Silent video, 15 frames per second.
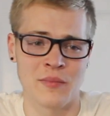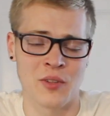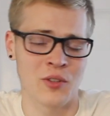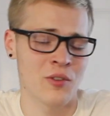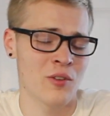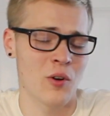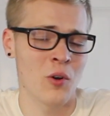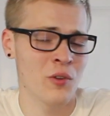
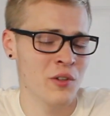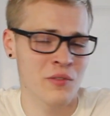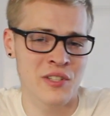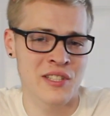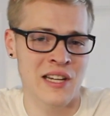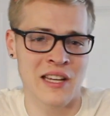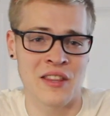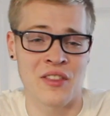The only
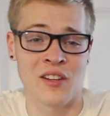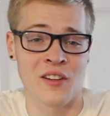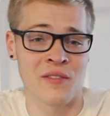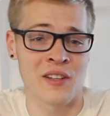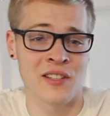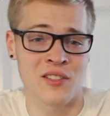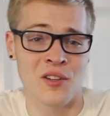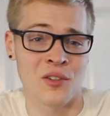reason I can think of
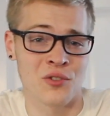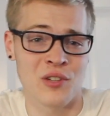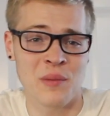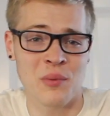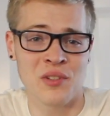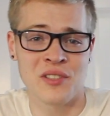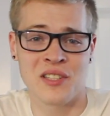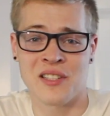that it's called
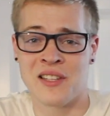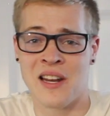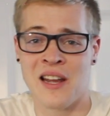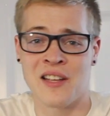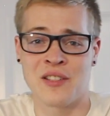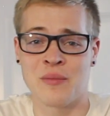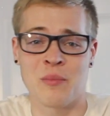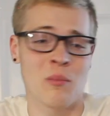Tripel is because it
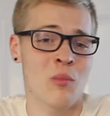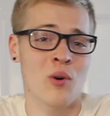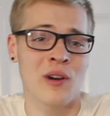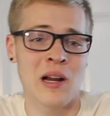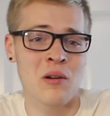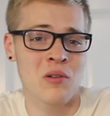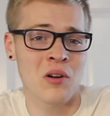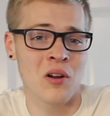has more
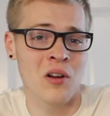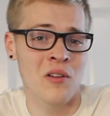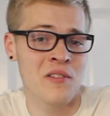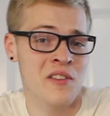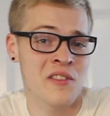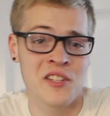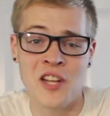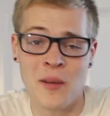alcohol
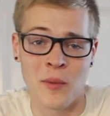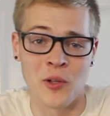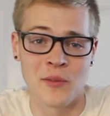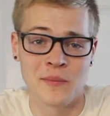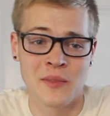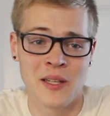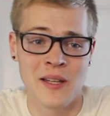than the Dubbel.